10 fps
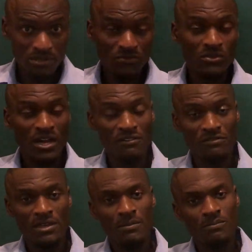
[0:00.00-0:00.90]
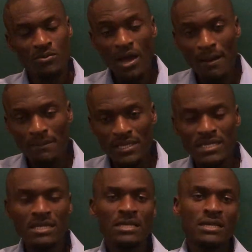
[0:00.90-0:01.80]
if you have them,
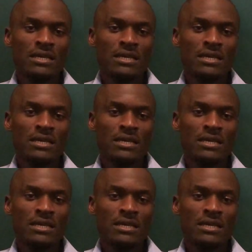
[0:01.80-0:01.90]
probably